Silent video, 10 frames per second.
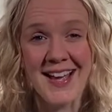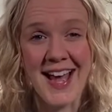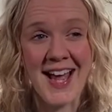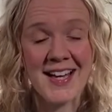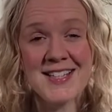
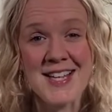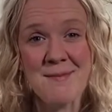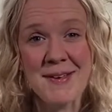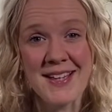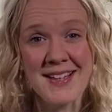
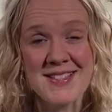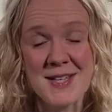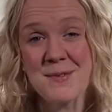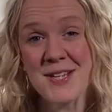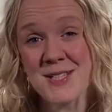academic
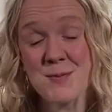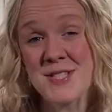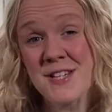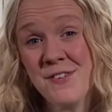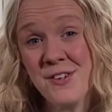subjects were
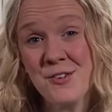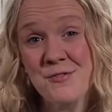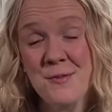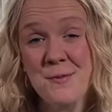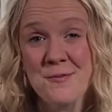difficult
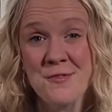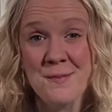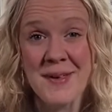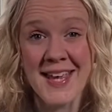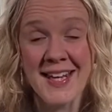for
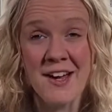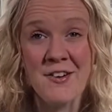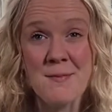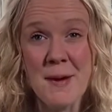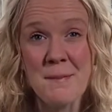me, and I
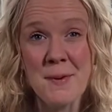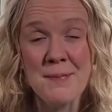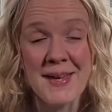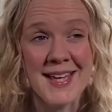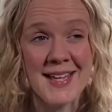remember
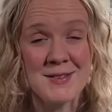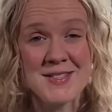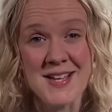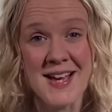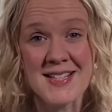being in
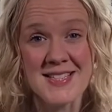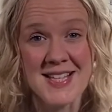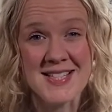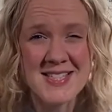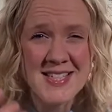science
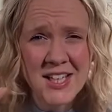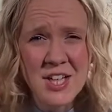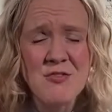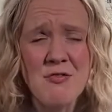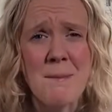lessons and I
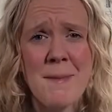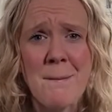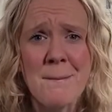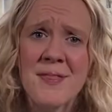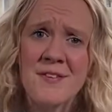couldn't
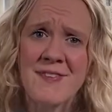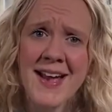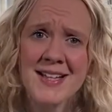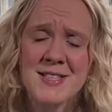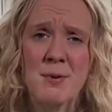remember the
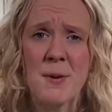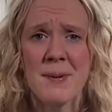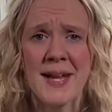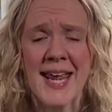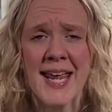facts
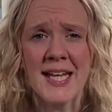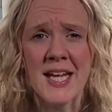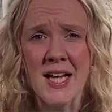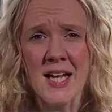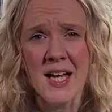properly, and
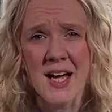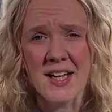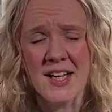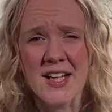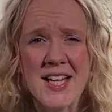
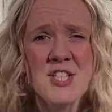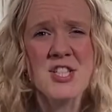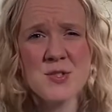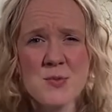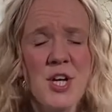it
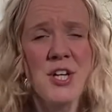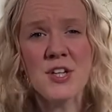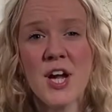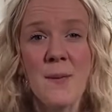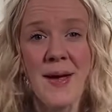just couldn't
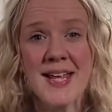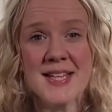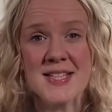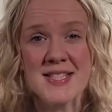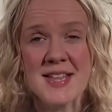go
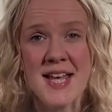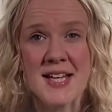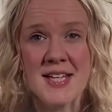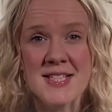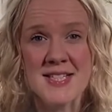in. So then
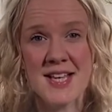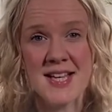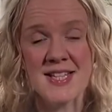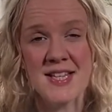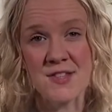I
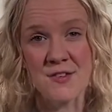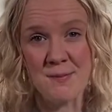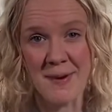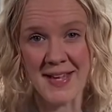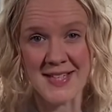decided through
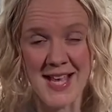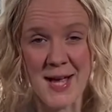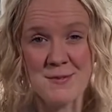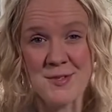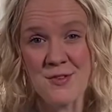my
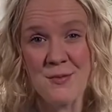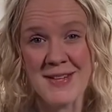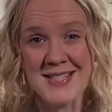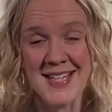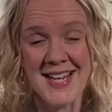exams, so through my
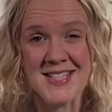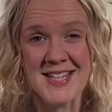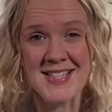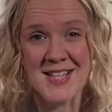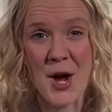teenage
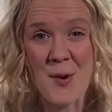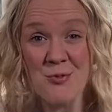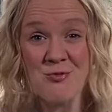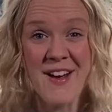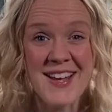years, I
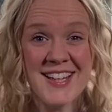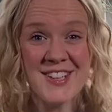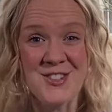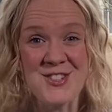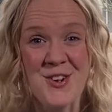would write
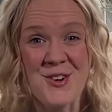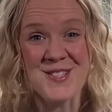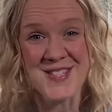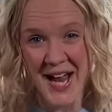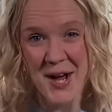little
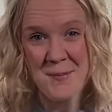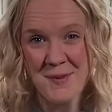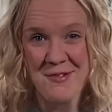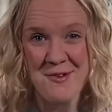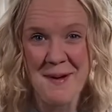songs to help
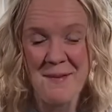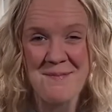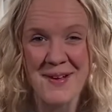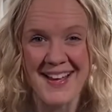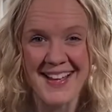me
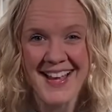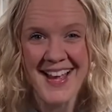remember